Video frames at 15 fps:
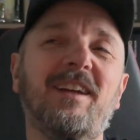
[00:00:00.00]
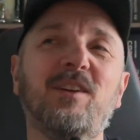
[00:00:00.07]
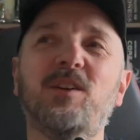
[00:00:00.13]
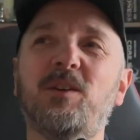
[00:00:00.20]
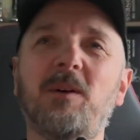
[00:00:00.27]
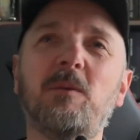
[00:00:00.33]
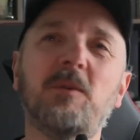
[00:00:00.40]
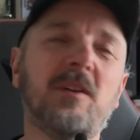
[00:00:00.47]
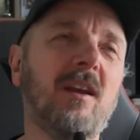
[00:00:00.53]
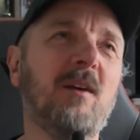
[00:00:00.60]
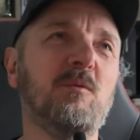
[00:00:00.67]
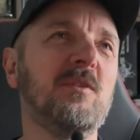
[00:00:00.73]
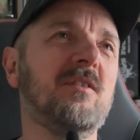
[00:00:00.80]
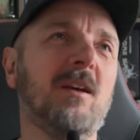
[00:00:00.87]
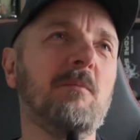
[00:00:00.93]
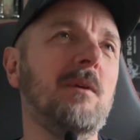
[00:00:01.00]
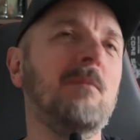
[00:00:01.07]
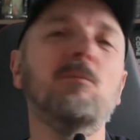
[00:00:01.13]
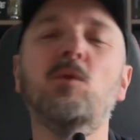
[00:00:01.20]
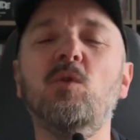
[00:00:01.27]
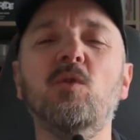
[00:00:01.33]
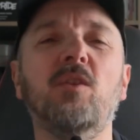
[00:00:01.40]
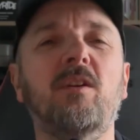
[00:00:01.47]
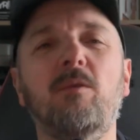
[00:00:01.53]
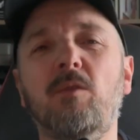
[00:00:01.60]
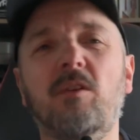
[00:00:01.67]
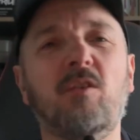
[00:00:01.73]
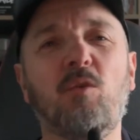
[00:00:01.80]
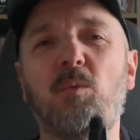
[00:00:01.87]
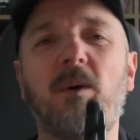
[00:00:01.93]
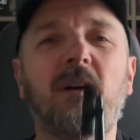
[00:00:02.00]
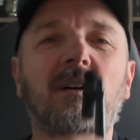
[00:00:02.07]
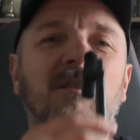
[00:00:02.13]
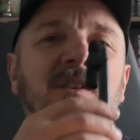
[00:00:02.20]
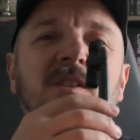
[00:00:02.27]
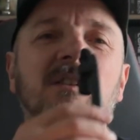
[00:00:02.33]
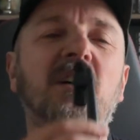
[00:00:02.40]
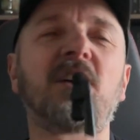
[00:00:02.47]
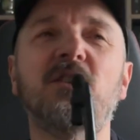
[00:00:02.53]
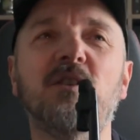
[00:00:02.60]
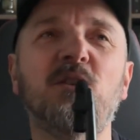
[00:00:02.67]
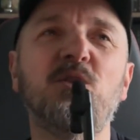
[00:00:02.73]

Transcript: It would take me more than to when I retired.